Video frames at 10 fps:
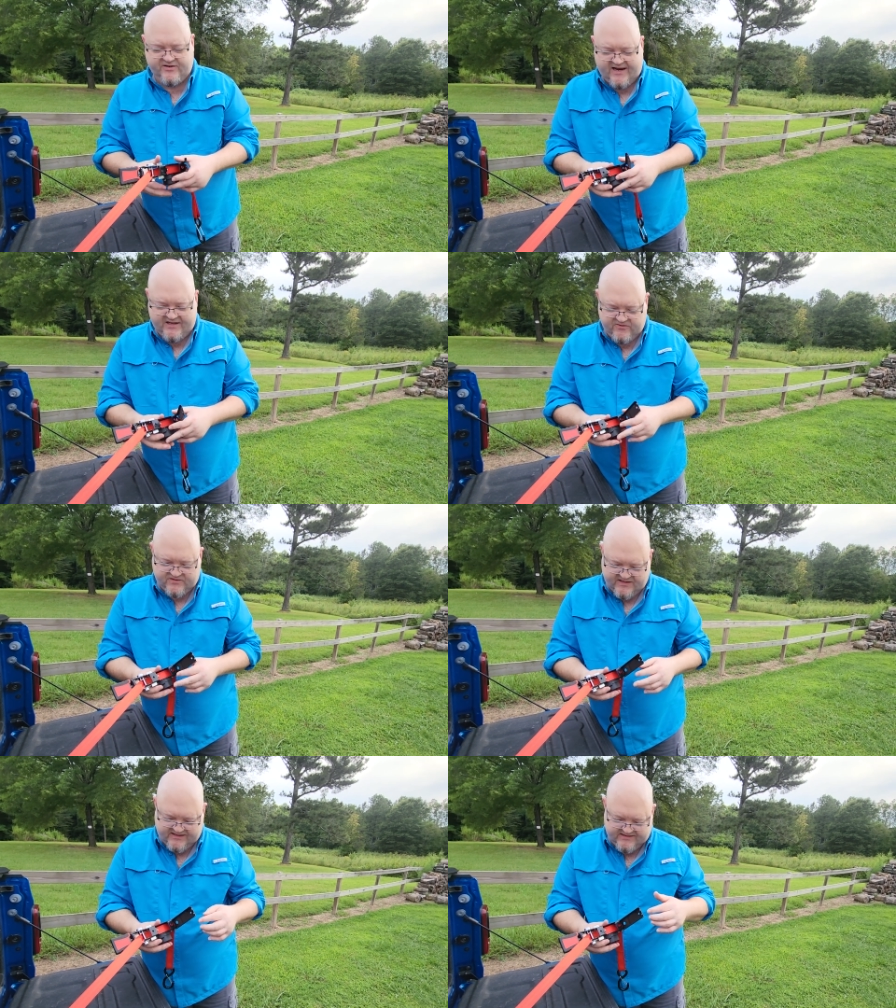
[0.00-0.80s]
Could I
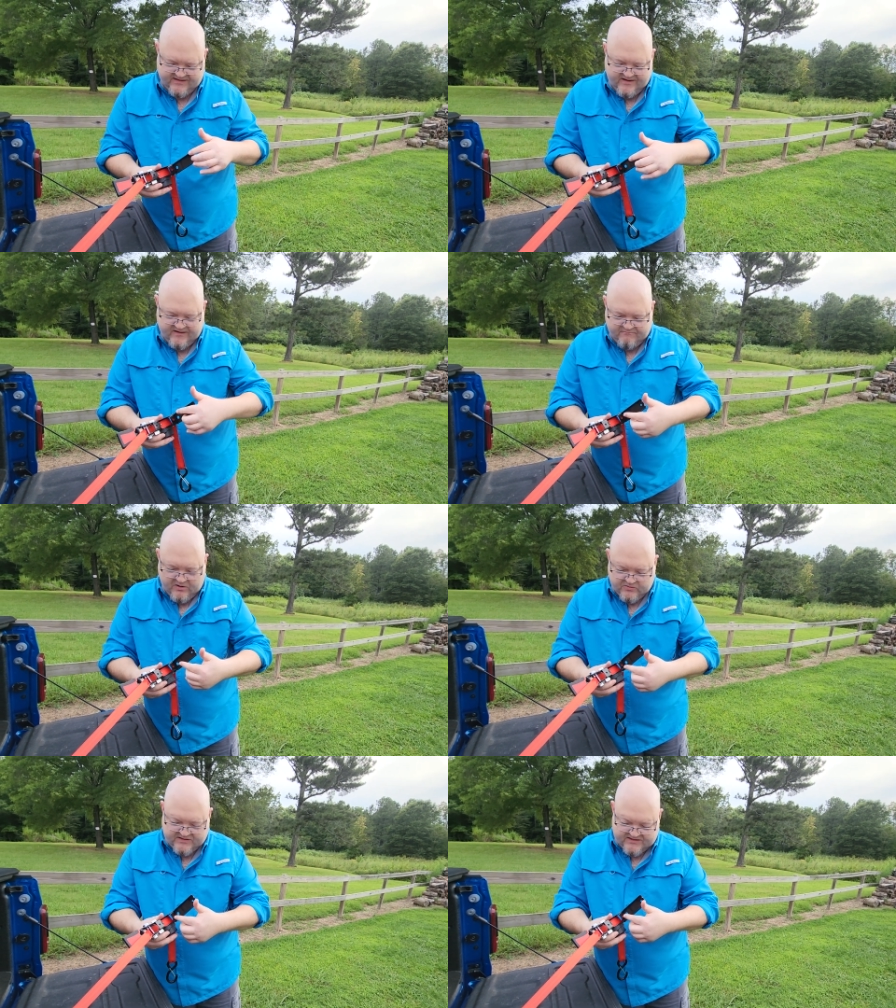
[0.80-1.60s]
use these
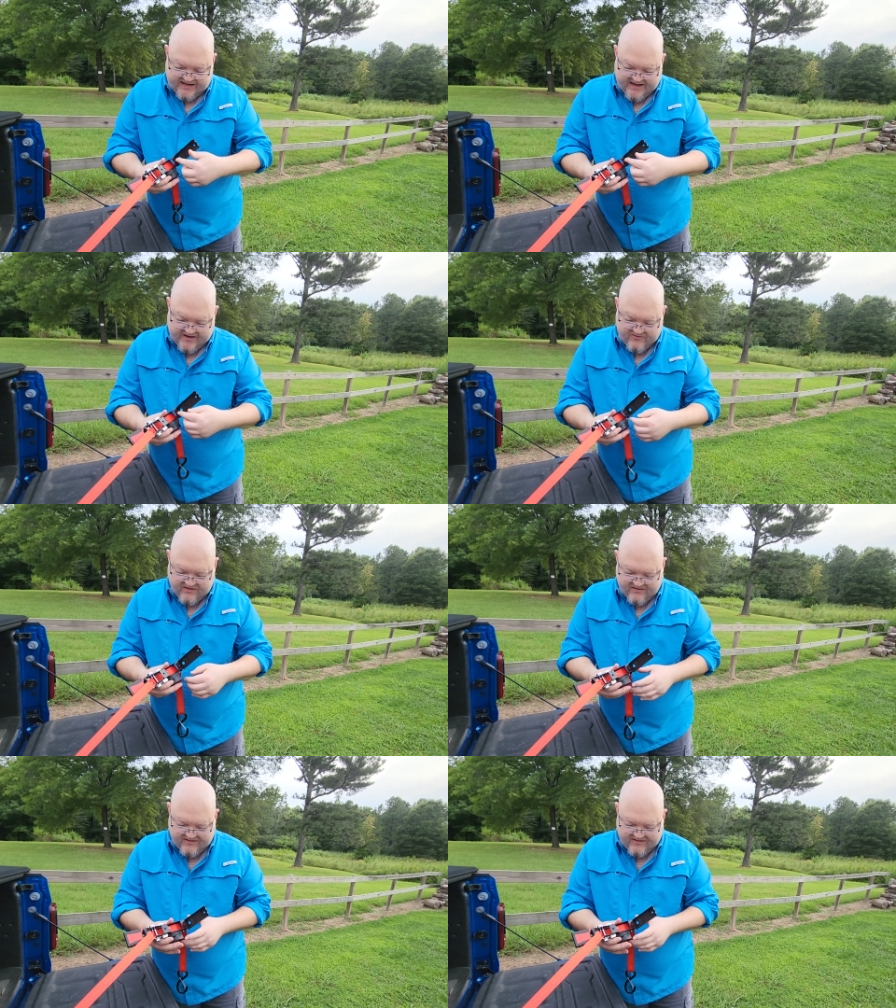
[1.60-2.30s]
bolted down?